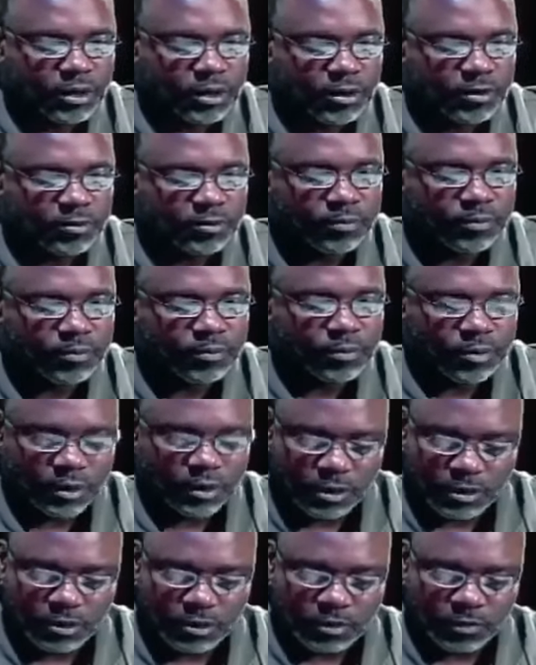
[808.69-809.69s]
here,
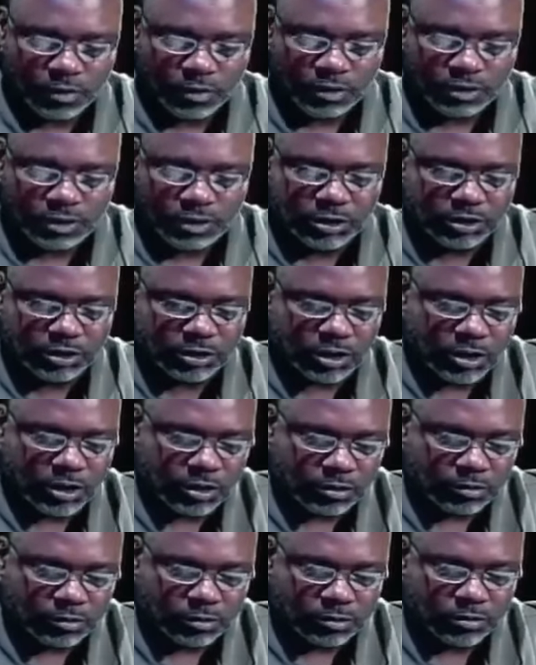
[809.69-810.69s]
which is
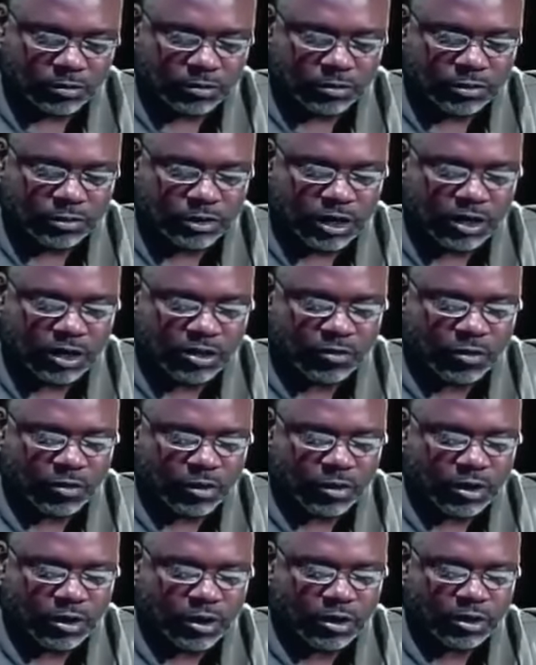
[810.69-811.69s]

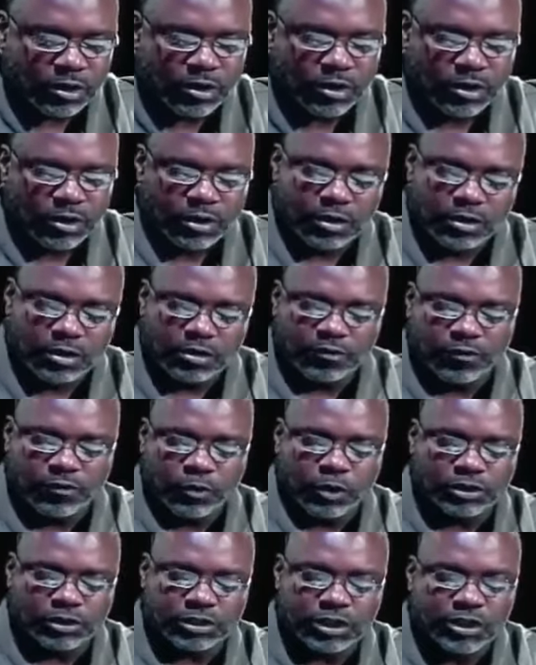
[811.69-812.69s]
January the
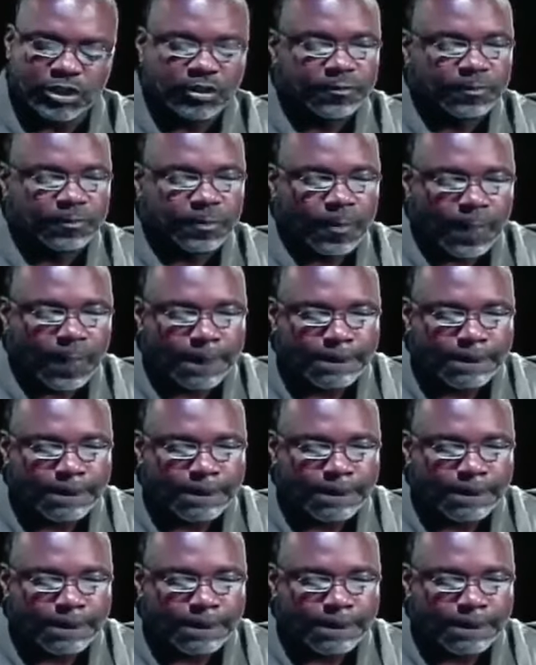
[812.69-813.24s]
14th,